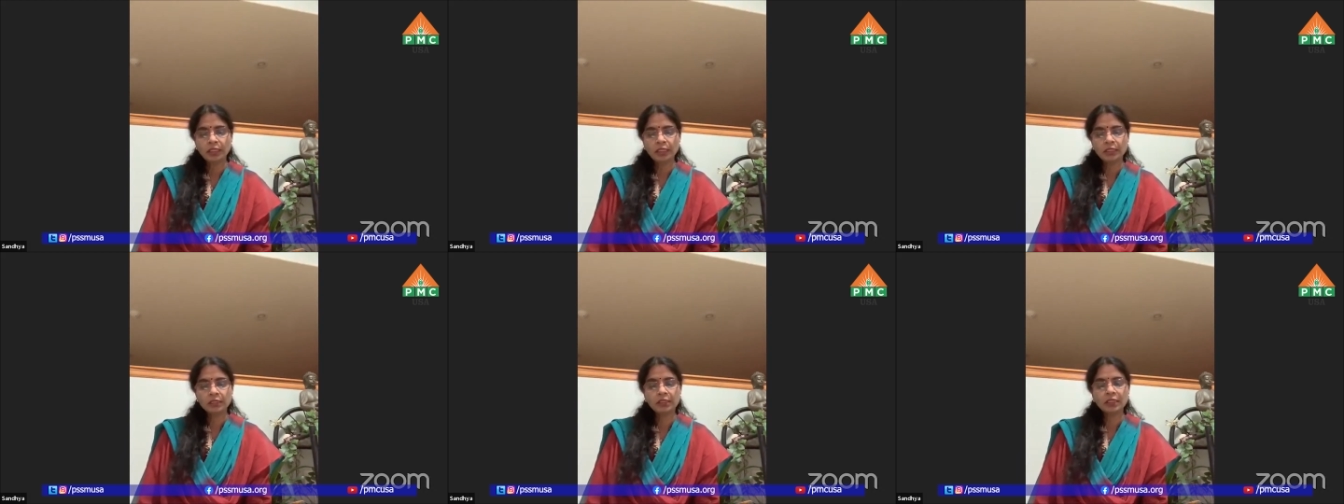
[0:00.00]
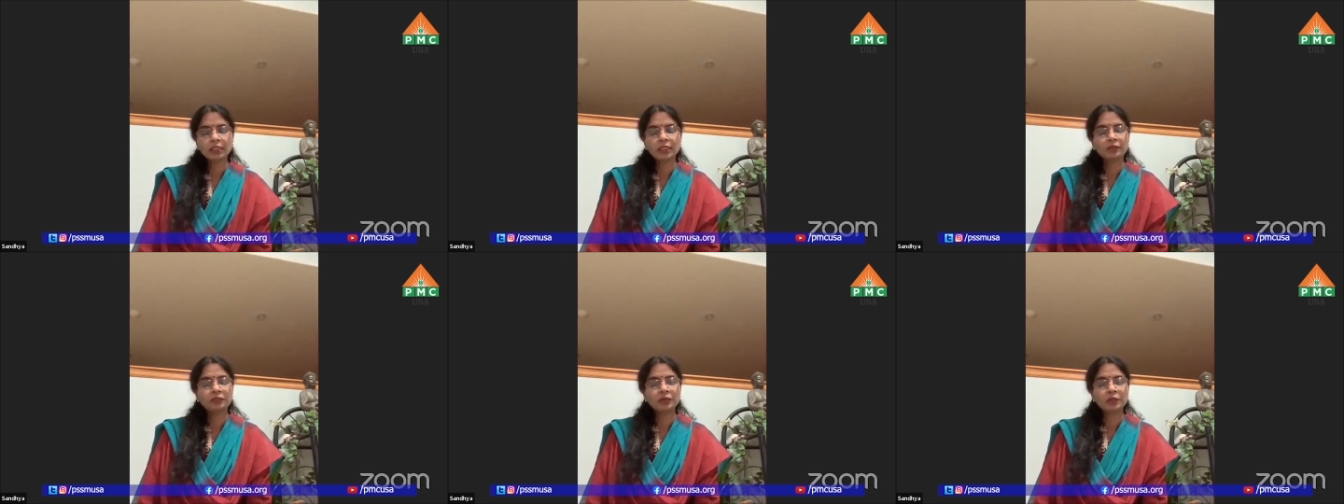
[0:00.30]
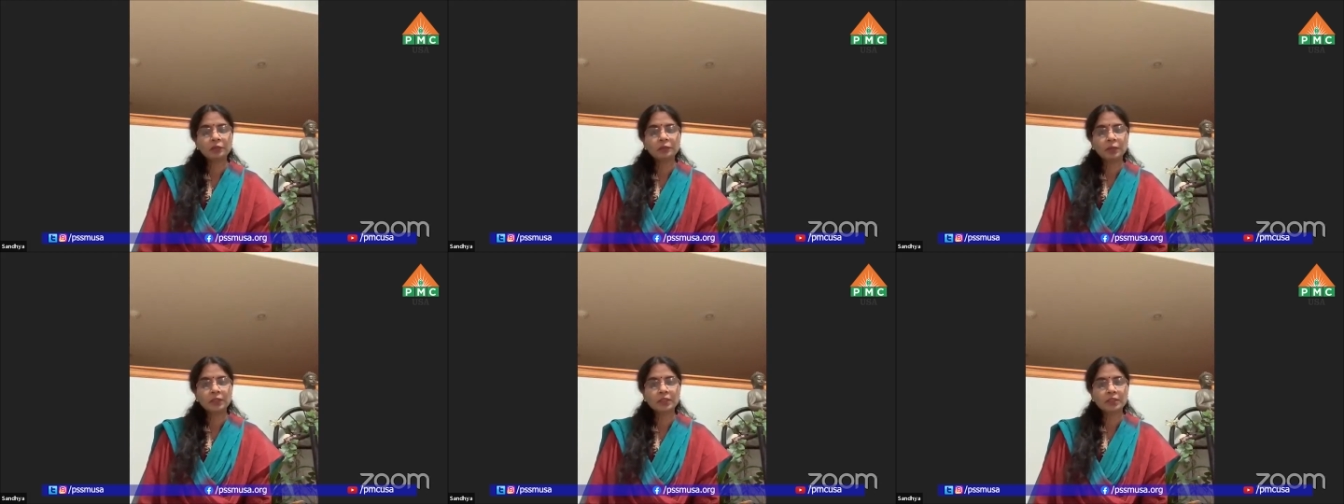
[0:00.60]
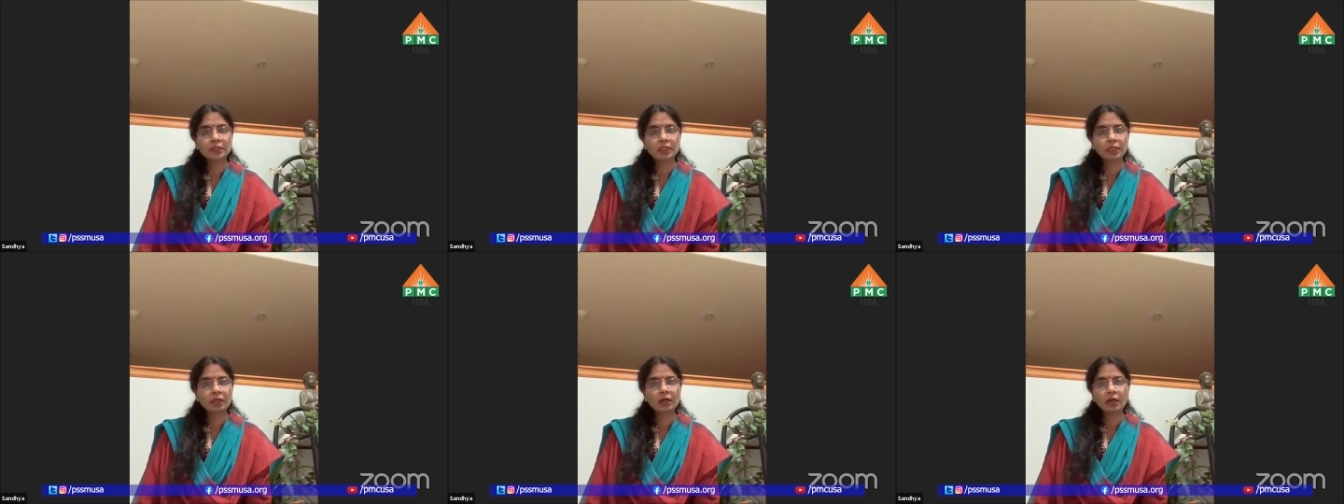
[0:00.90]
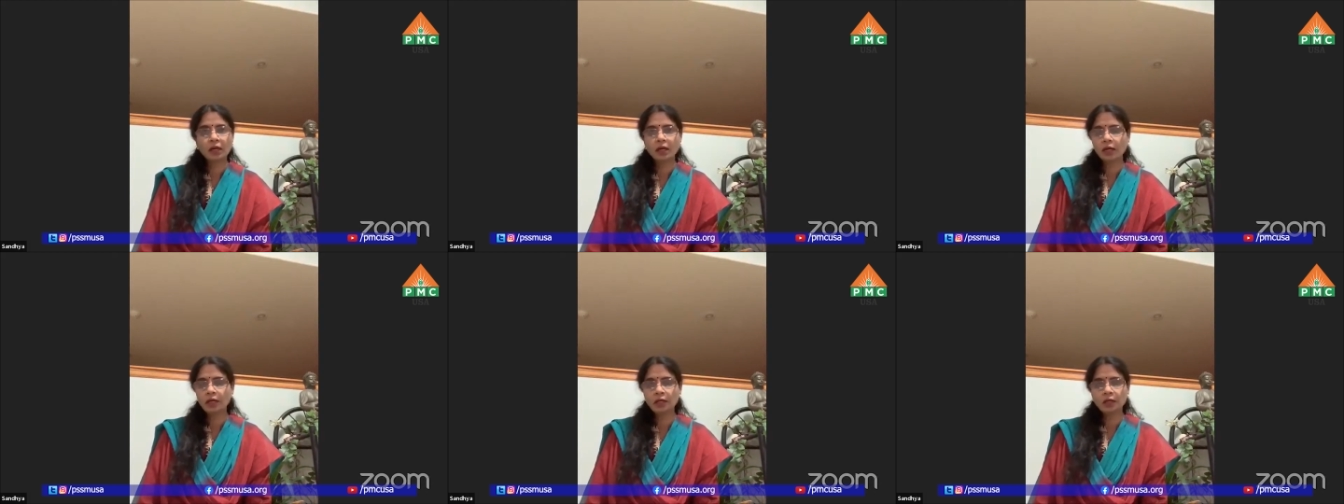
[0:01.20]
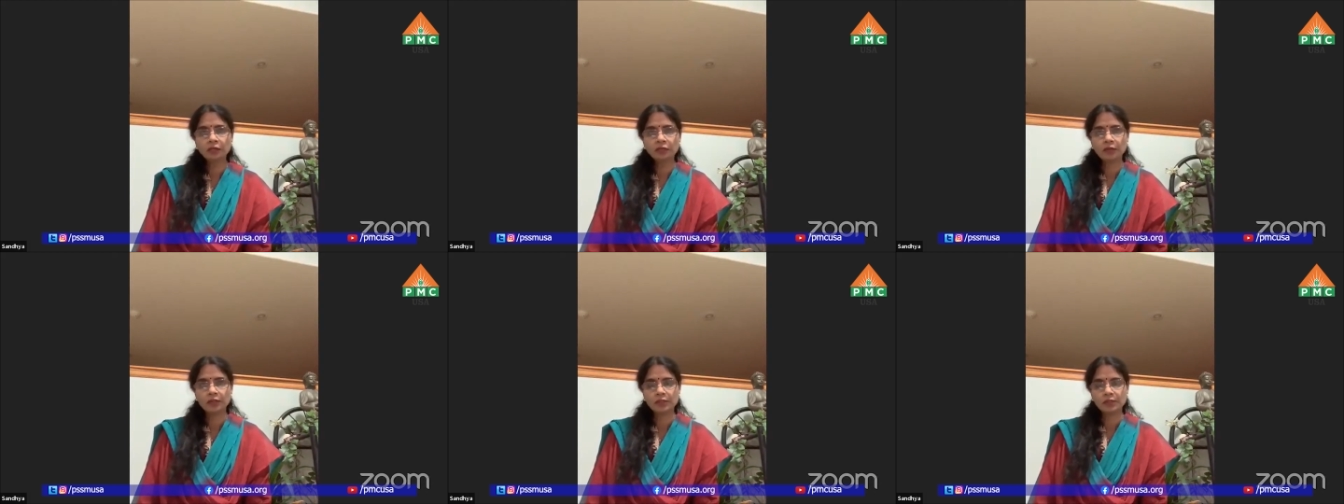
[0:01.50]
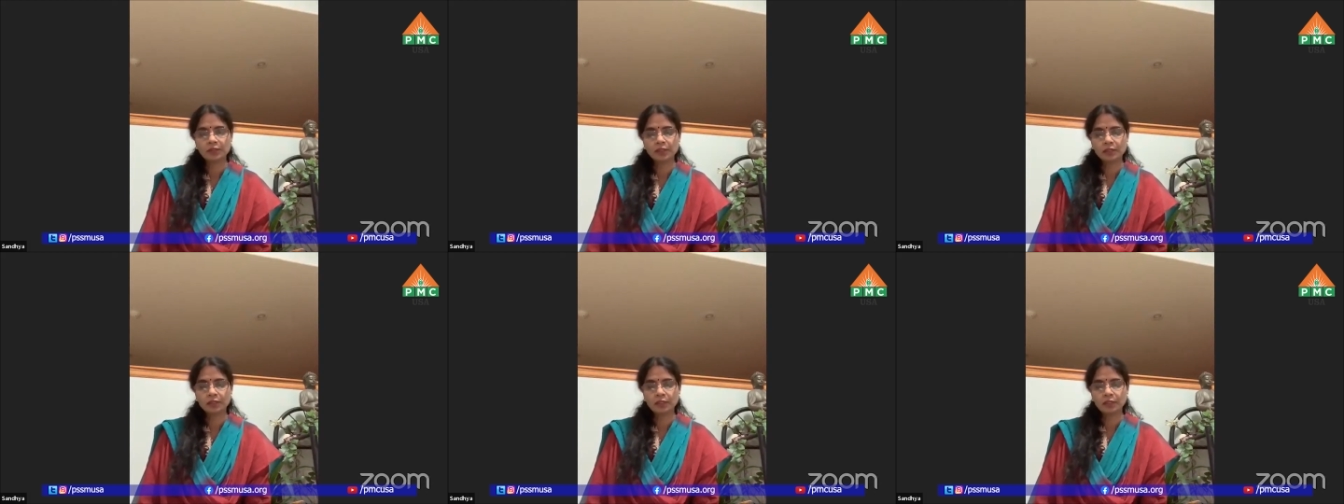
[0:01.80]
Each and every person, all of
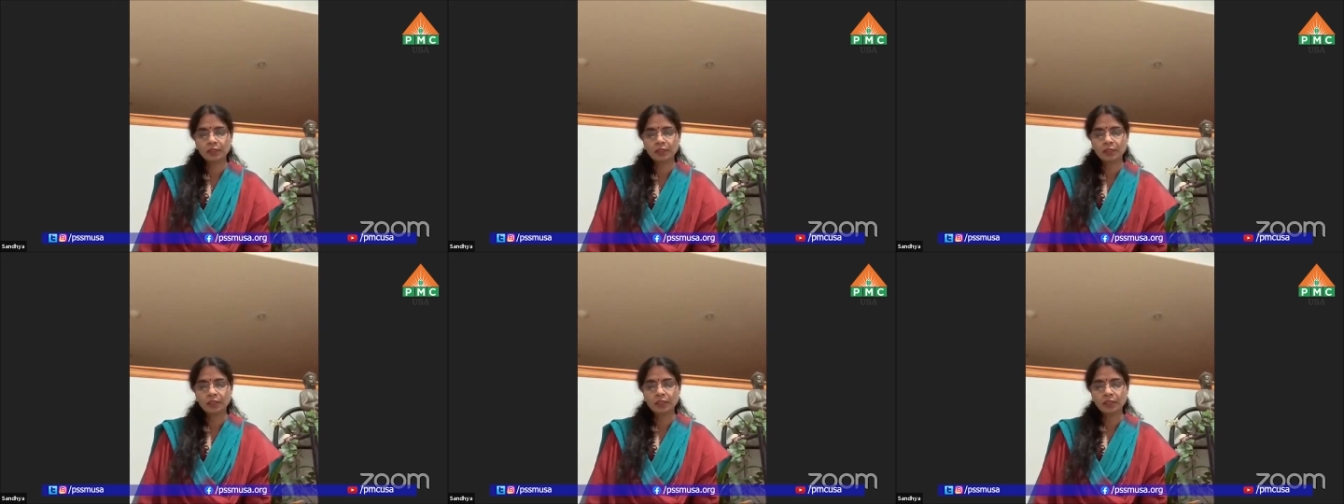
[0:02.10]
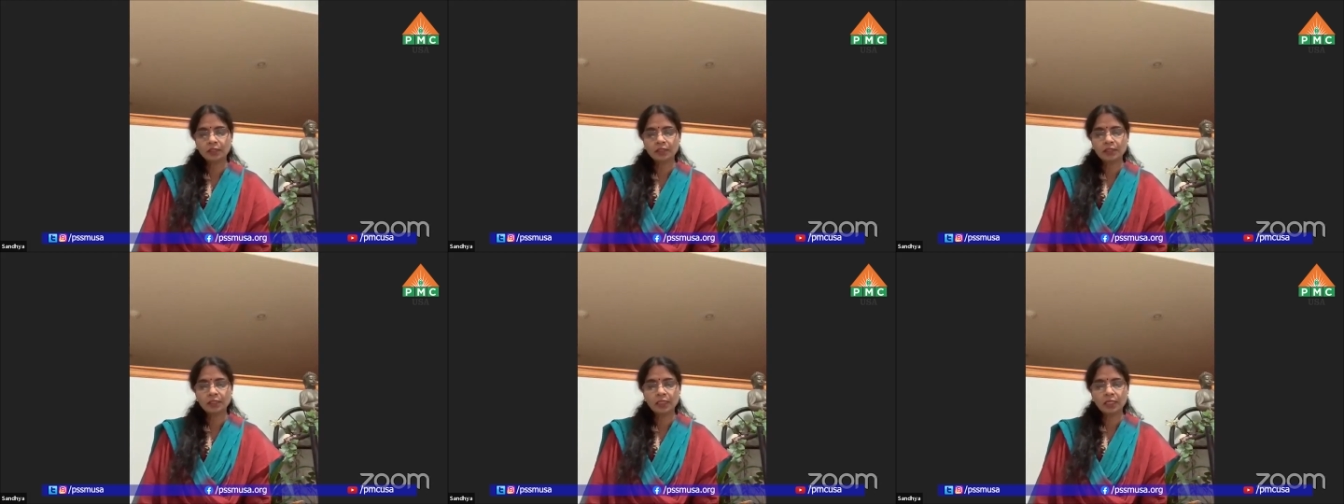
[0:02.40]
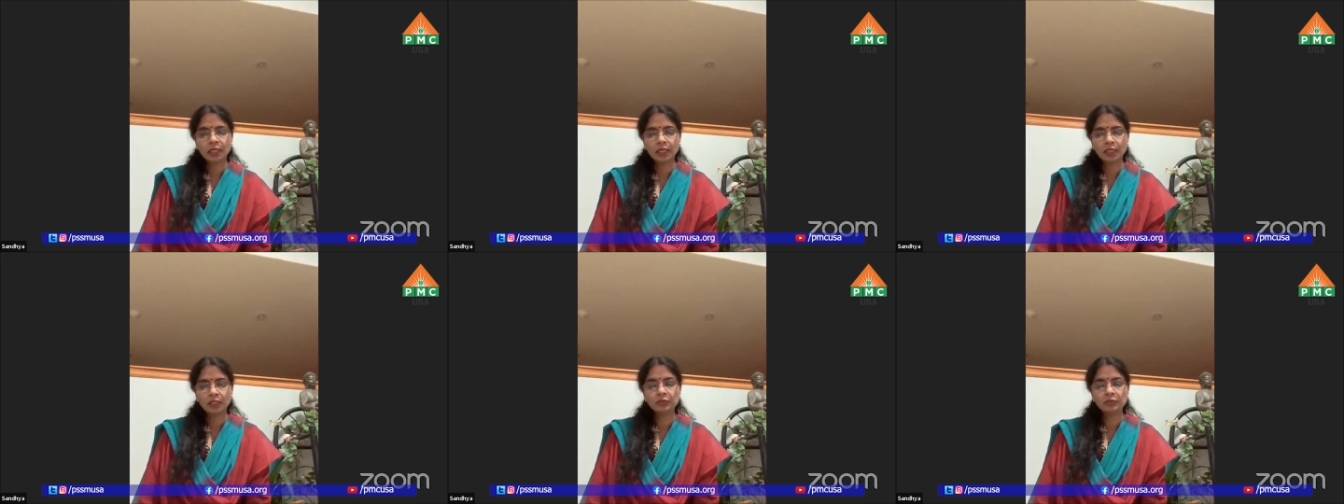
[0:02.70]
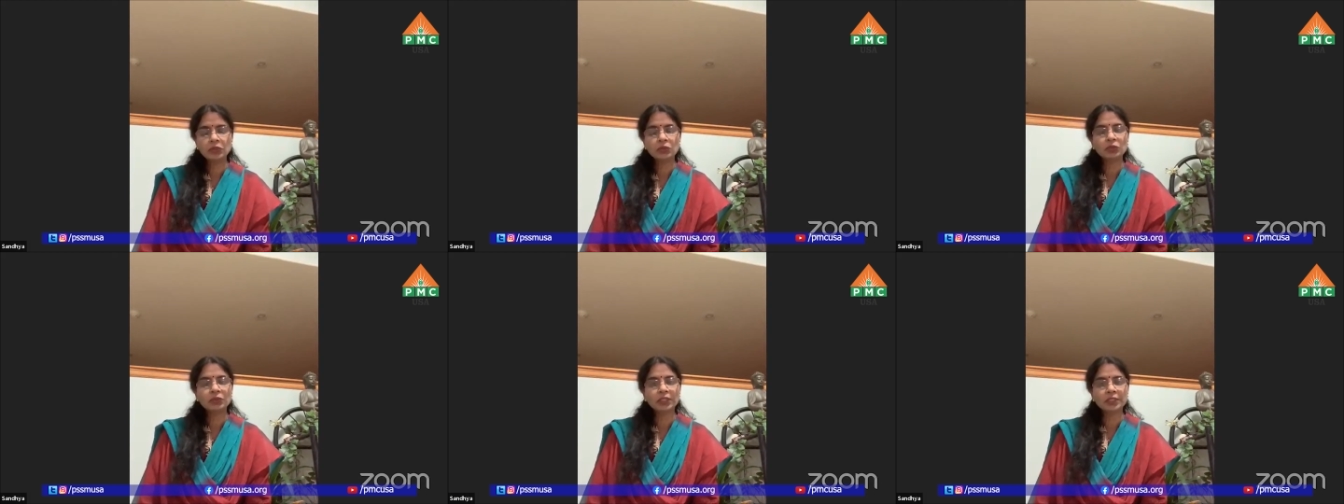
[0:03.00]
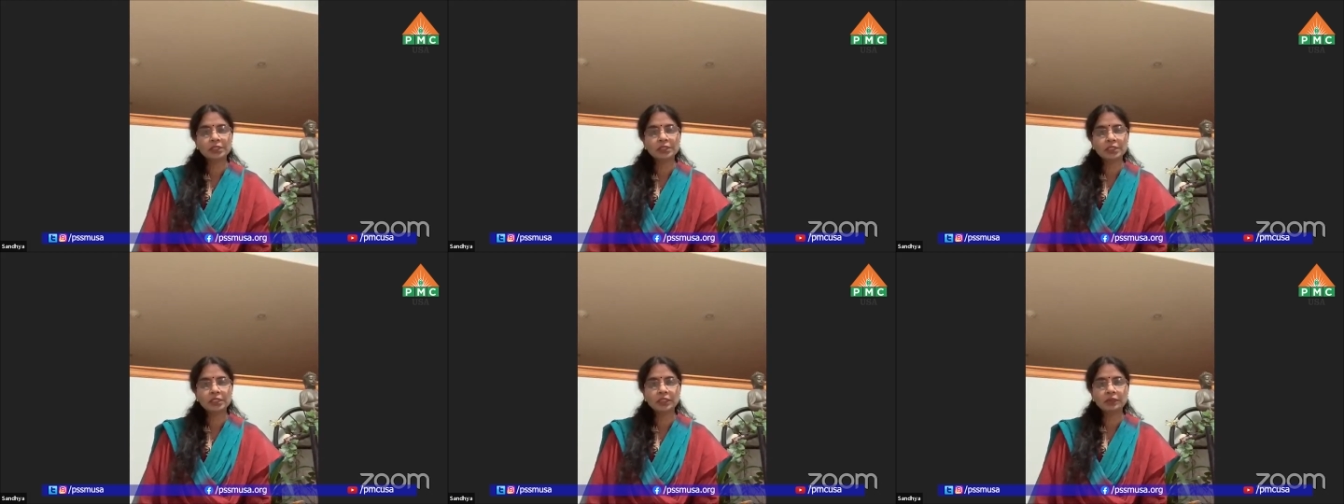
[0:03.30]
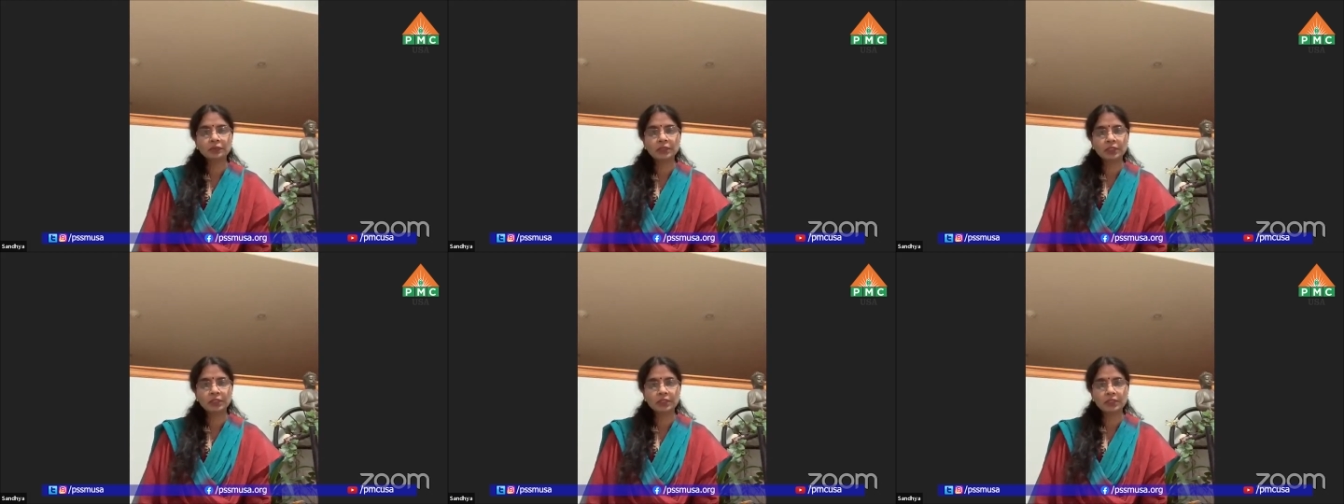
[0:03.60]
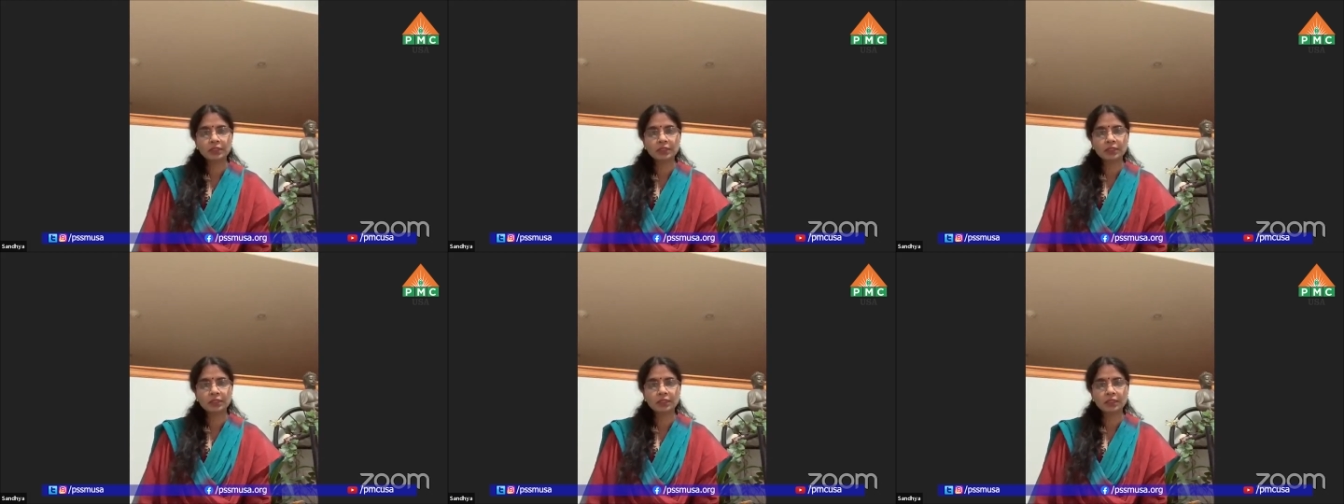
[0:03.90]
us, strives to achieve
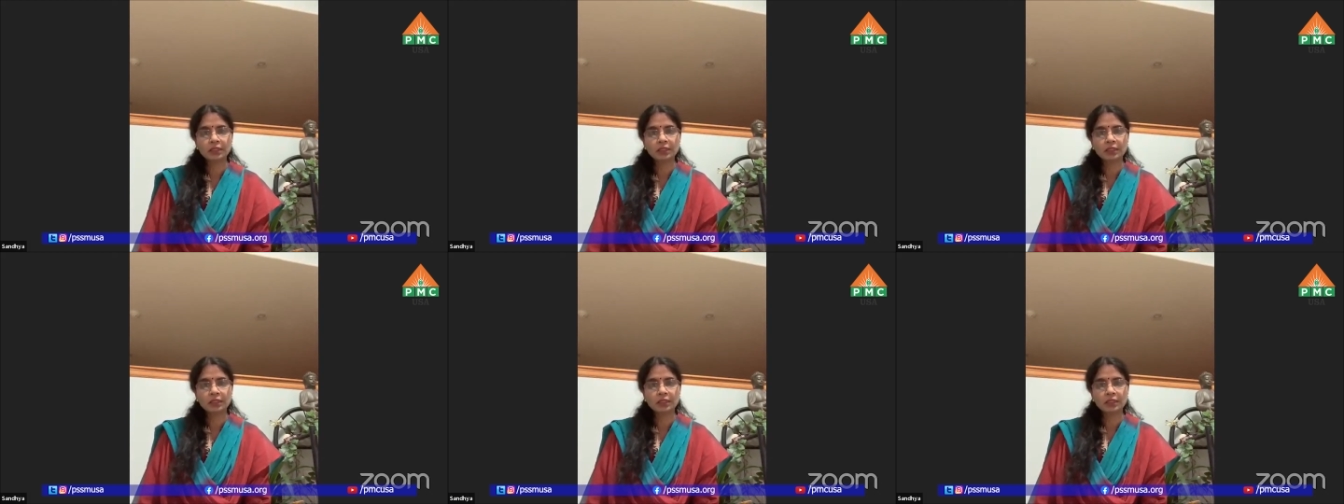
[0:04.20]
this.